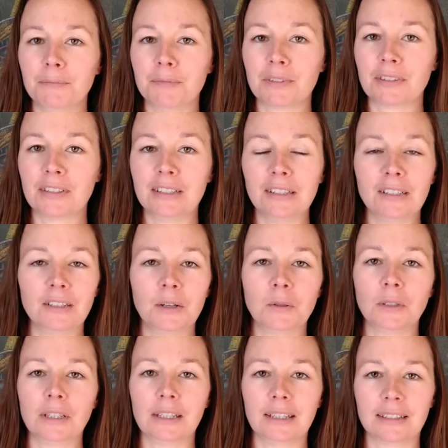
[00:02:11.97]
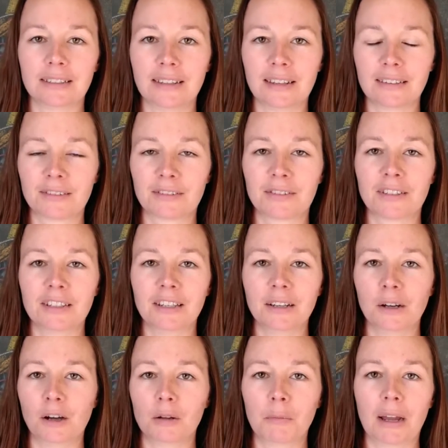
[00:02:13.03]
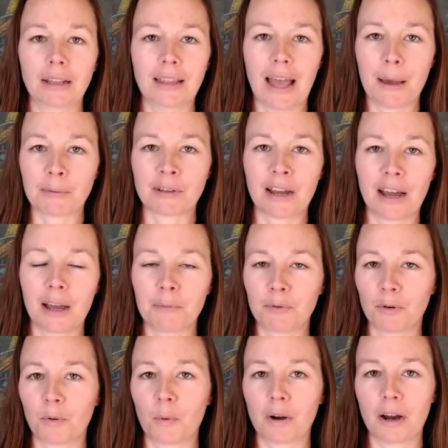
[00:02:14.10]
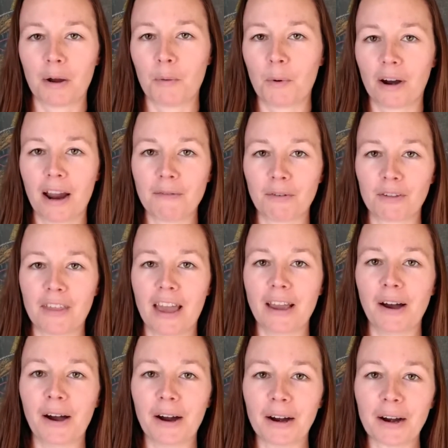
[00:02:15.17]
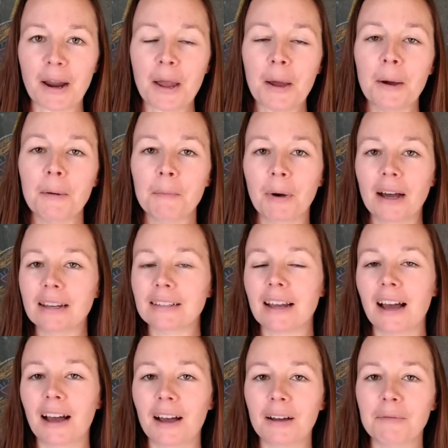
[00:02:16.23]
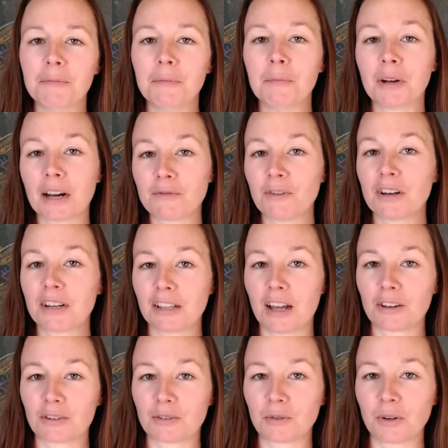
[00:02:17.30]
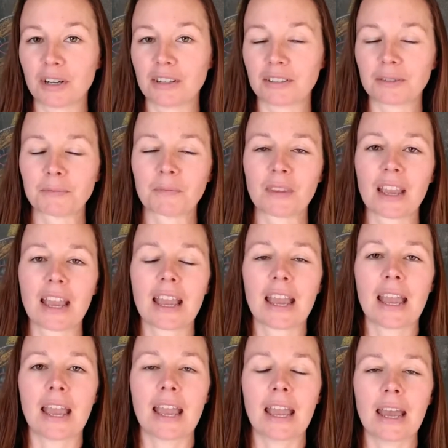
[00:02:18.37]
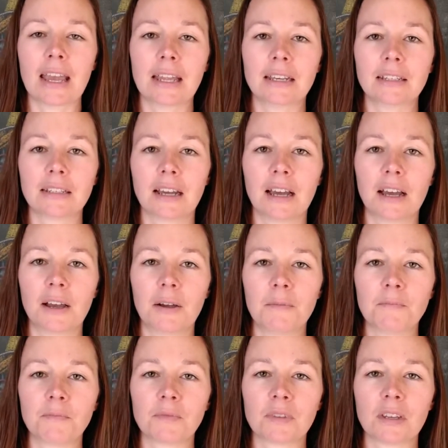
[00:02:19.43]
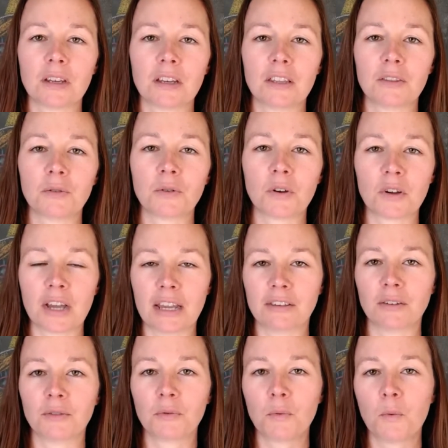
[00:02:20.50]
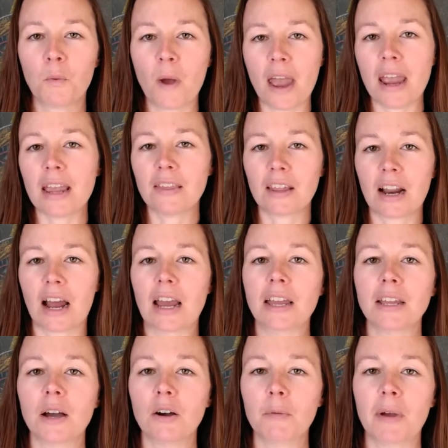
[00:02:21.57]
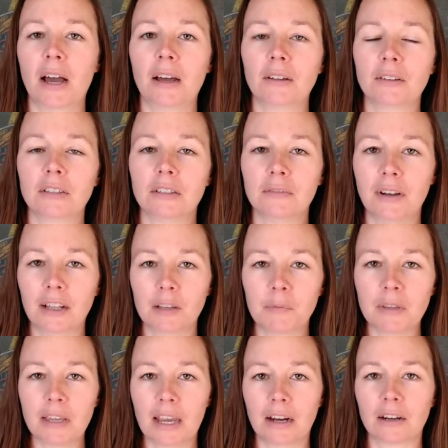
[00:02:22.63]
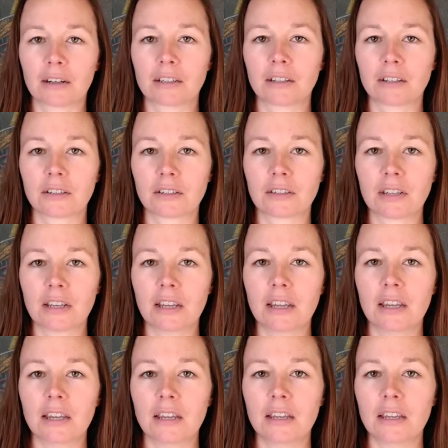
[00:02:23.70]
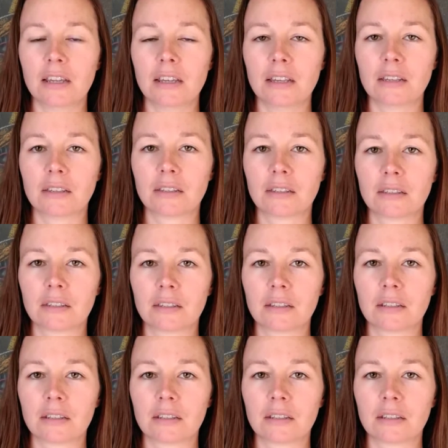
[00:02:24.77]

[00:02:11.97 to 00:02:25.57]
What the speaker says: still only exist, on my laptop or wherever they are. But I've written a lot of stories. And so the way that I go about developing characters is